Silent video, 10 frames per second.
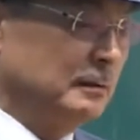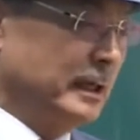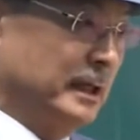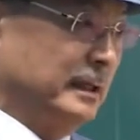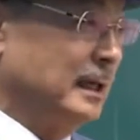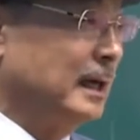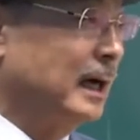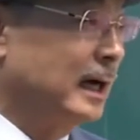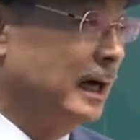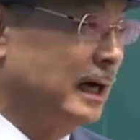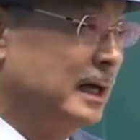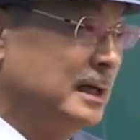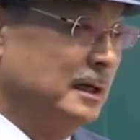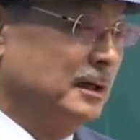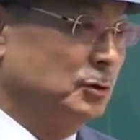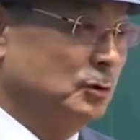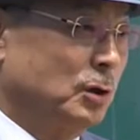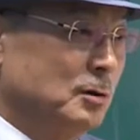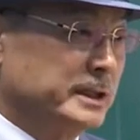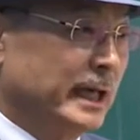when the company can provide
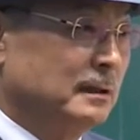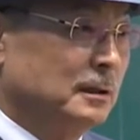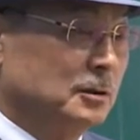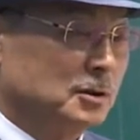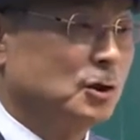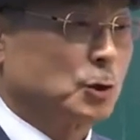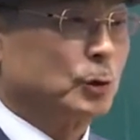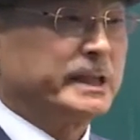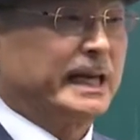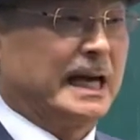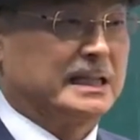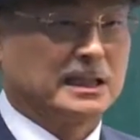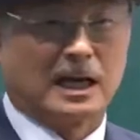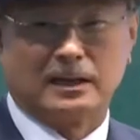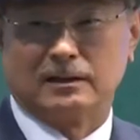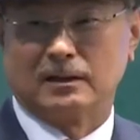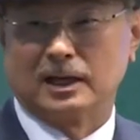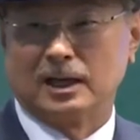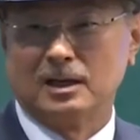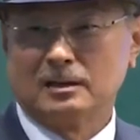the same products at a cheaper price.